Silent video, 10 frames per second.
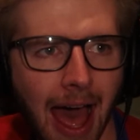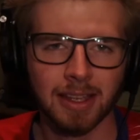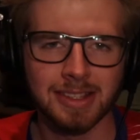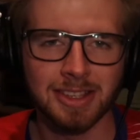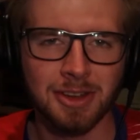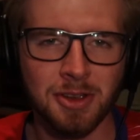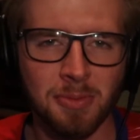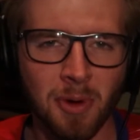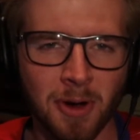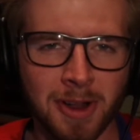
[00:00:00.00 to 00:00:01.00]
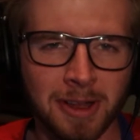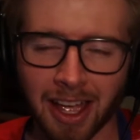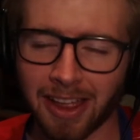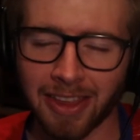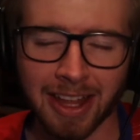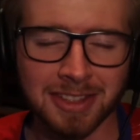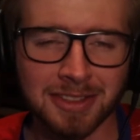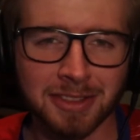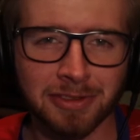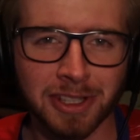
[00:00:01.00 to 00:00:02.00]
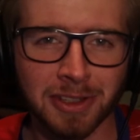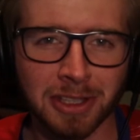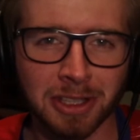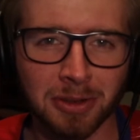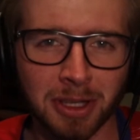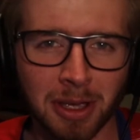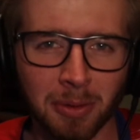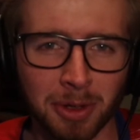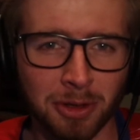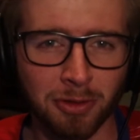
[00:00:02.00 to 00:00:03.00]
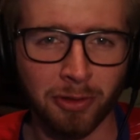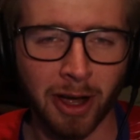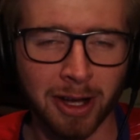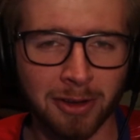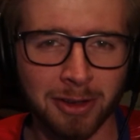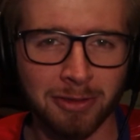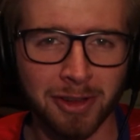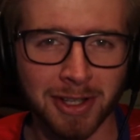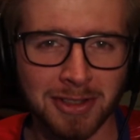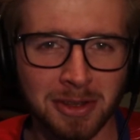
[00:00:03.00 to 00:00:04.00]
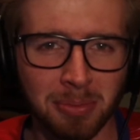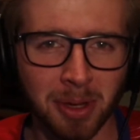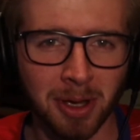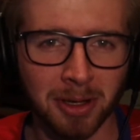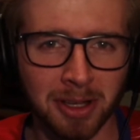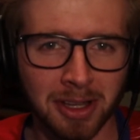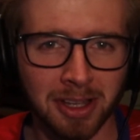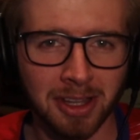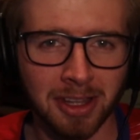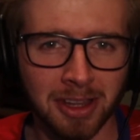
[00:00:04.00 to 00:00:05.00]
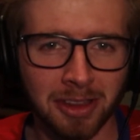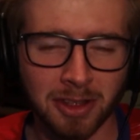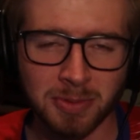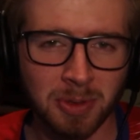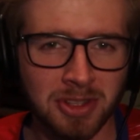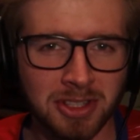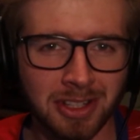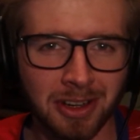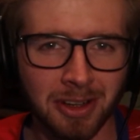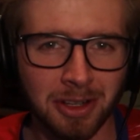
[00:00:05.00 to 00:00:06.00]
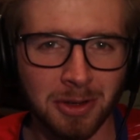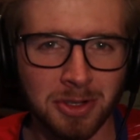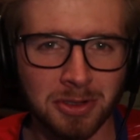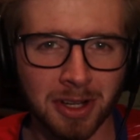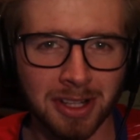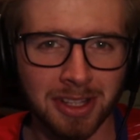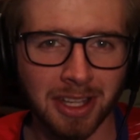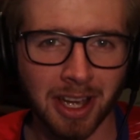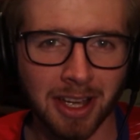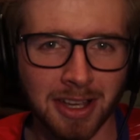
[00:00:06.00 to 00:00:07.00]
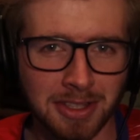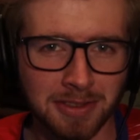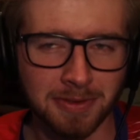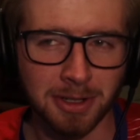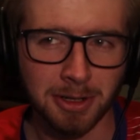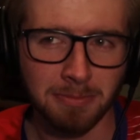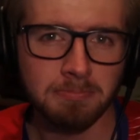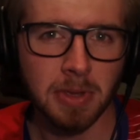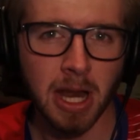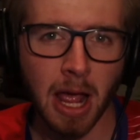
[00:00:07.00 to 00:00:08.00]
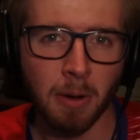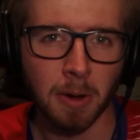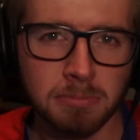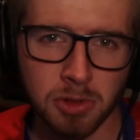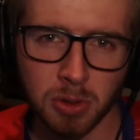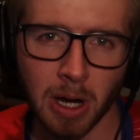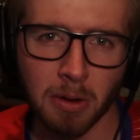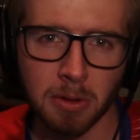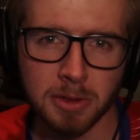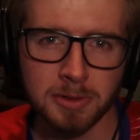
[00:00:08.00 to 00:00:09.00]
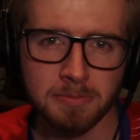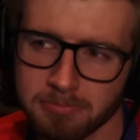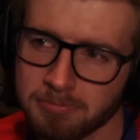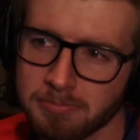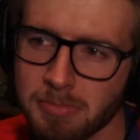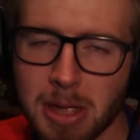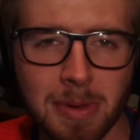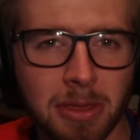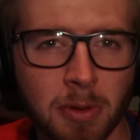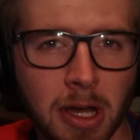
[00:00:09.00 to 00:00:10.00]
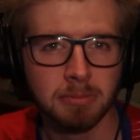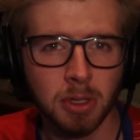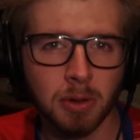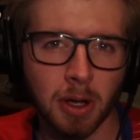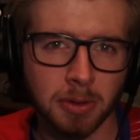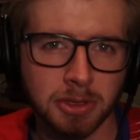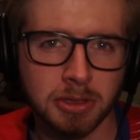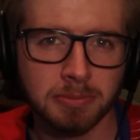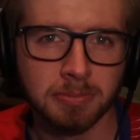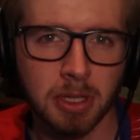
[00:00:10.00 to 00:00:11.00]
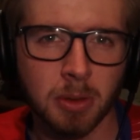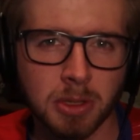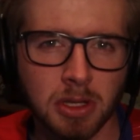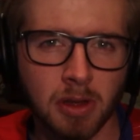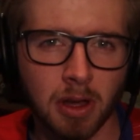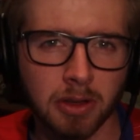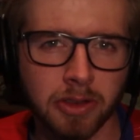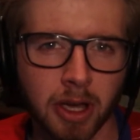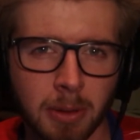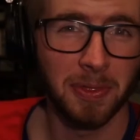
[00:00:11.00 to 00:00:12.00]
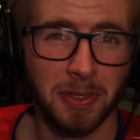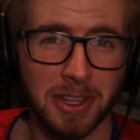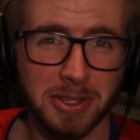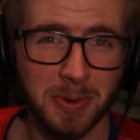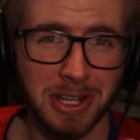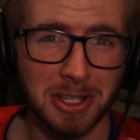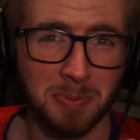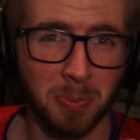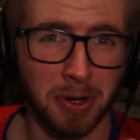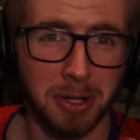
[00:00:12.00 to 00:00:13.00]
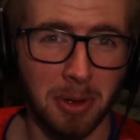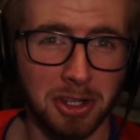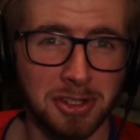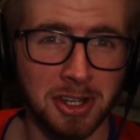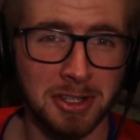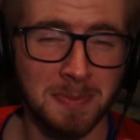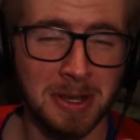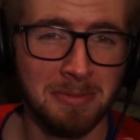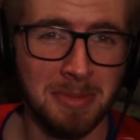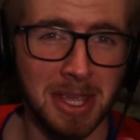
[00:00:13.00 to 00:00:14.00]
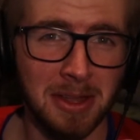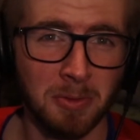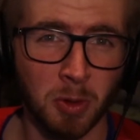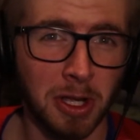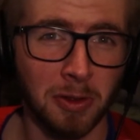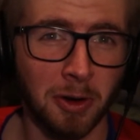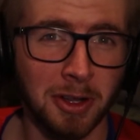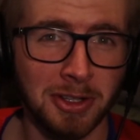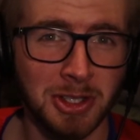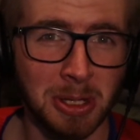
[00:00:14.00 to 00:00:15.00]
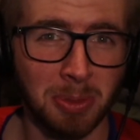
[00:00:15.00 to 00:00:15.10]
It's a new morning, and that's the feeling you get when you finally fix the bug that's been staring you straight in the eyes for an hour, two hours, maybe three, who knows. It was a long time. This week has pretty much just been me relearning C++.